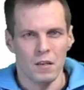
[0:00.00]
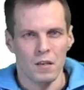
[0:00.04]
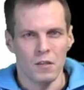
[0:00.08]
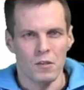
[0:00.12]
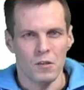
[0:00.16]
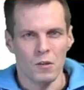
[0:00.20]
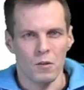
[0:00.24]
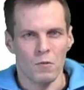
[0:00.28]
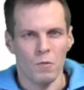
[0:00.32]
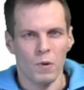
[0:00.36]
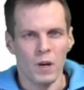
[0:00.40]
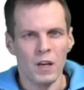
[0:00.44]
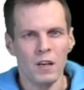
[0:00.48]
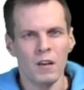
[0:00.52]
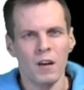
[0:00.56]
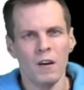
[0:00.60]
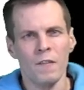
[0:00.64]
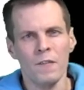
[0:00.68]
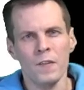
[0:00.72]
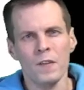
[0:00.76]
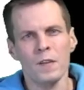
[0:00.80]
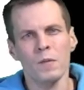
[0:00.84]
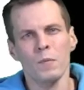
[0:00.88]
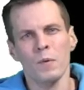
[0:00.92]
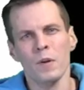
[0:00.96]
So quite
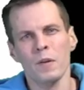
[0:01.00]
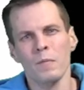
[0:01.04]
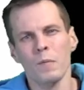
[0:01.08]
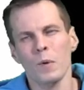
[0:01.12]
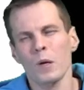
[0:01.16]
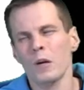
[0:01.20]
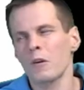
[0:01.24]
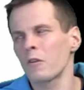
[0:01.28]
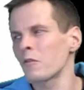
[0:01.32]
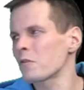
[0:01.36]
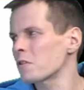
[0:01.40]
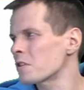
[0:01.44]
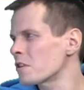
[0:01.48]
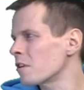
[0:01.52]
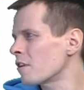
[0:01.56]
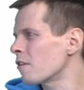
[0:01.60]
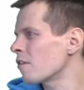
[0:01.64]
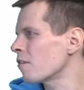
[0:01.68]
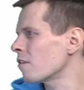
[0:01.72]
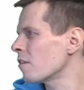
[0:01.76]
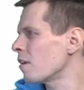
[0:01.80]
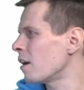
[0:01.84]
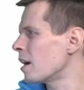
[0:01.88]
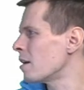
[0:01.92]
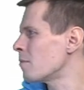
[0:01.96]
often when we
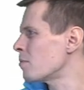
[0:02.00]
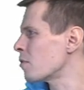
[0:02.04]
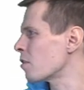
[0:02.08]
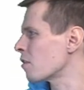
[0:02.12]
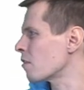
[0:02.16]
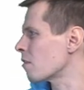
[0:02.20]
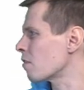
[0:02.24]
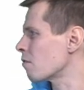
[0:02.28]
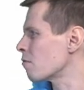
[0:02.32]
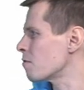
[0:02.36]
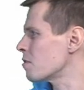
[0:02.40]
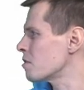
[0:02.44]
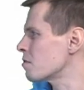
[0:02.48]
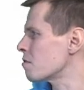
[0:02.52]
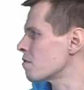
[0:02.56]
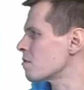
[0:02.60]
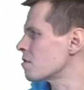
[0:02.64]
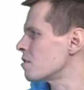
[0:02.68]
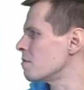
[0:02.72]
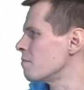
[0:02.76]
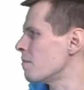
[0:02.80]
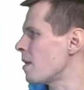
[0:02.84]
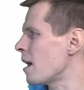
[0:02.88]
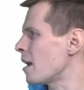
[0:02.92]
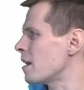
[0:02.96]
consider empirical research
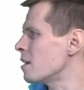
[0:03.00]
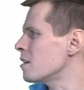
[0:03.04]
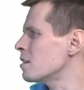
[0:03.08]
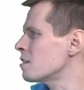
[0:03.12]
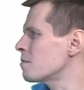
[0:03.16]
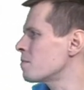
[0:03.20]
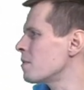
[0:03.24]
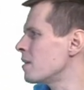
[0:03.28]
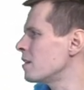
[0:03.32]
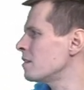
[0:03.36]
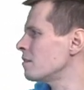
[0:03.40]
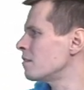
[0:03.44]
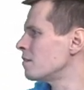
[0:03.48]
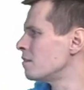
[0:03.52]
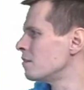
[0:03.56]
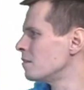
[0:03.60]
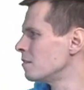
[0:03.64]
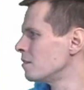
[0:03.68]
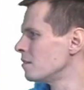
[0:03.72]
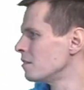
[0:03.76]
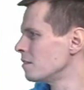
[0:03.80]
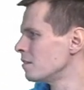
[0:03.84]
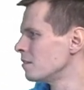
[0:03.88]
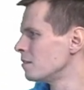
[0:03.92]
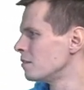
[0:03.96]
in management,
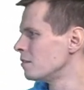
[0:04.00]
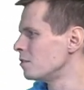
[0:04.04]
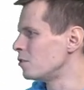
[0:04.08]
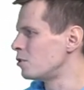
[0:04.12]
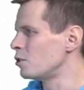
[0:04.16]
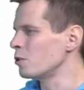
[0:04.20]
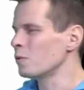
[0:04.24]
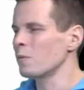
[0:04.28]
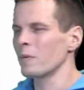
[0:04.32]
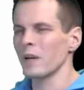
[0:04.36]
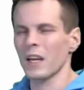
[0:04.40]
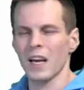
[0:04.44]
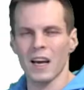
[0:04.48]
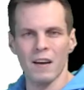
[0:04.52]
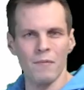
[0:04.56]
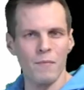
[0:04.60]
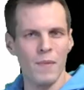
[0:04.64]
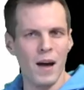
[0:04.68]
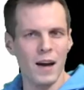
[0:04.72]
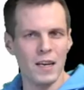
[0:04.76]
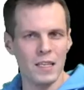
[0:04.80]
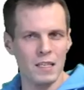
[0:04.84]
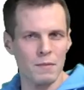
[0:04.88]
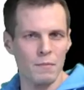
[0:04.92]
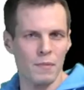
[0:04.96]
do we have
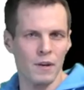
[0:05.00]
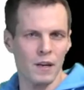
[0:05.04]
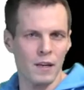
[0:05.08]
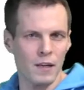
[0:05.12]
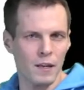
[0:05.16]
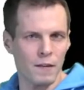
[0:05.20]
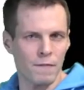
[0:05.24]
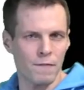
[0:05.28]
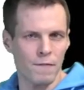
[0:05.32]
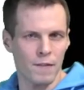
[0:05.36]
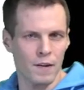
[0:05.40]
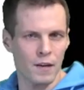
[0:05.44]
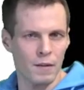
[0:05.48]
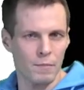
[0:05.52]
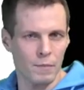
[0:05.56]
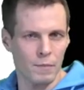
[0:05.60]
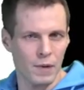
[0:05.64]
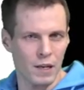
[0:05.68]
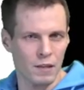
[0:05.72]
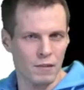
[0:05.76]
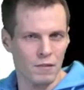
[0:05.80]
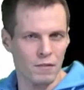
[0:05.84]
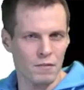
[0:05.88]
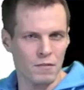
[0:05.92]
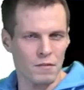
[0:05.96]
maximally different
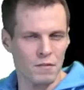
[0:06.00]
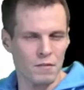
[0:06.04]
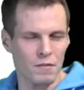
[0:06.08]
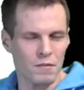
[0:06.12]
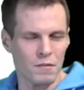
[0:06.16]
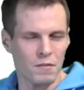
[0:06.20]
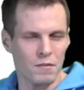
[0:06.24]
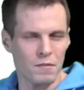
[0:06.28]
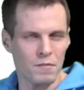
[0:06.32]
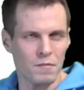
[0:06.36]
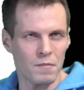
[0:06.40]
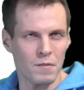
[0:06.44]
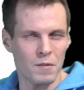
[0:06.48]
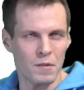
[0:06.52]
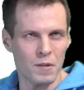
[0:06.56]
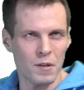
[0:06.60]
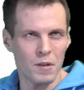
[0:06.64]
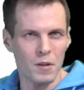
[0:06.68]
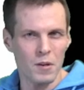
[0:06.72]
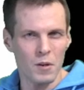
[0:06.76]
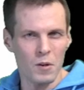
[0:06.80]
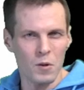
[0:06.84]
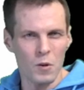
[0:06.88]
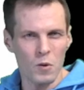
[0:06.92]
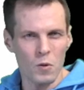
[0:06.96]
methods?
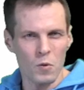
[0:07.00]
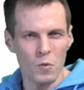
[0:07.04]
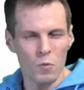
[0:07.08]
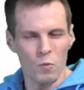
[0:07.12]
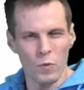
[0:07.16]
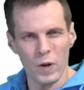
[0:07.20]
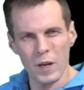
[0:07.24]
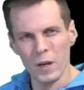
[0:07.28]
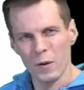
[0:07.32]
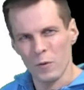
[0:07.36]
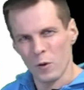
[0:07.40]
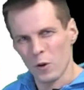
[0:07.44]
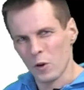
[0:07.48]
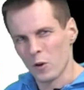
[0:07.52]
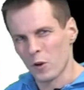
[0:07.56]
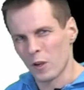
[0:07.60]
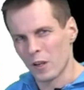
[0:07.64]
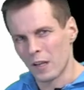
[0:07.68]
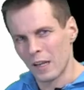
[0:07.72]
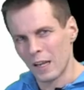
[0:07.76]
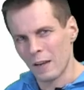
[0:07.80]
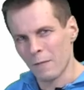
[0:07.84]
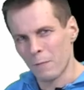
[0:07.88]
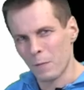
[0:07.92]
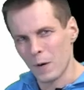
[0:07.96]
We,
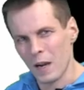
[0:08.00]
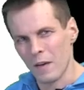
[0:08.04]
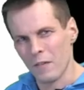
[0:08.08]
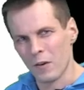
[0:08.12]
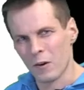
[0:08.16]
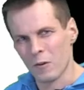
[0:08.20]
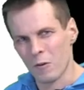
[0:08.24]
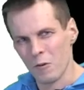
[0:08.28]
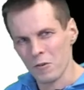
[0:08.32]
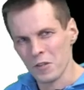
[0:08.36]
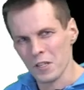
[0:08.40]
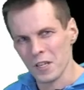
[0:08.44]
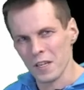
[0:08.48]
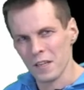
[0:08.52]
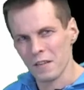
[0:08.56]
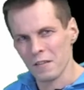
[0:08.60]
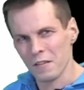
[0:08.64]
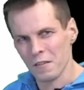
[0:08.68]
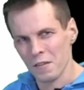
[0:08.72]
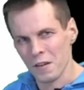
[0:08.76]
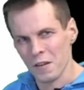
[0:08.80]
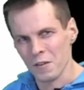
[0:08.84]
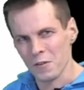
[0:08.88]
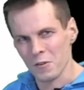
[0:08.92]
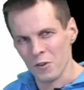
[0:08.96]
if we have a
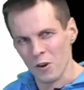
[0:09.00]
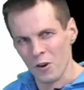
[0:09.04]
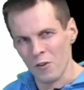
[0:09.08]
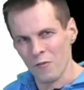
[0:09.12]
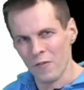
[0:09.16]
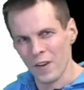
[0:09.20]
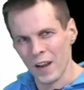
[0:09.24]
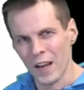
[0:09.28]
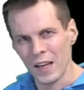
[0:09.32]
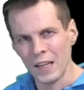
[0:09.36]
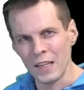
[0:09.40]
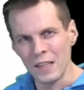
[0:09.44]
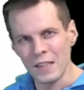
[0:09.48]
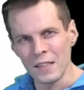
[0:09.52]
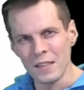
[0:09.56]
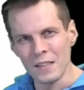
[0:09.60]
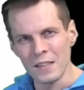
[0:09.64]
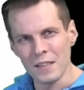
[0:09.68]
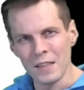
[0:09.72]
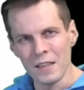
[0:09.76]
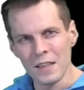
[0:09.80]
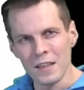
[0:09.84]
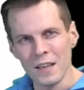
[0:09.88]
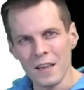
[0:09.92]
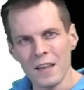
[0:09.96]
cross-sectional survey,
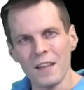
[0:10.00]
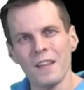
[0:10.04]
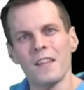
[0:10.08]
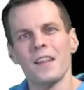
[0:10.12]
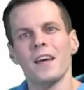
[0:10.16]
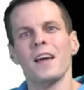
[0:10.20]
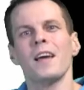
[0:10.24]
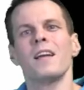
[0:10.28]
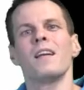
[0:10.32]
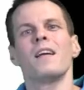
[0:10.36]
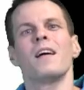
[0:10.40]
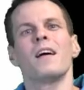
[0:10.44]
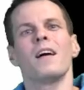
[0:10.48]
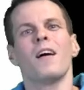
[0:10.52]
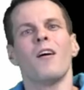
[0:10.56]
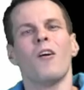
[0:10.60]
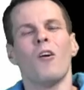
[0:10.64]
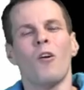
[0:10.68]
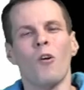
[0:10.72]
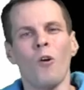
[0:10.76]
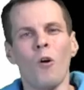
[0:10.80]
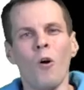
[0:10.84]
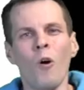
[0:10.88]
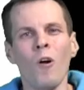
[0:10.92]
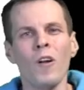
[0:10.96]
then
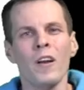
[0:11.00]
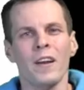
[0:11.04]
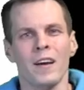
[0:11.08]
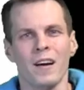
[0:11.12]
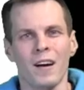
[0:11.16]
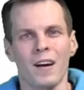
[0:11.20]
all the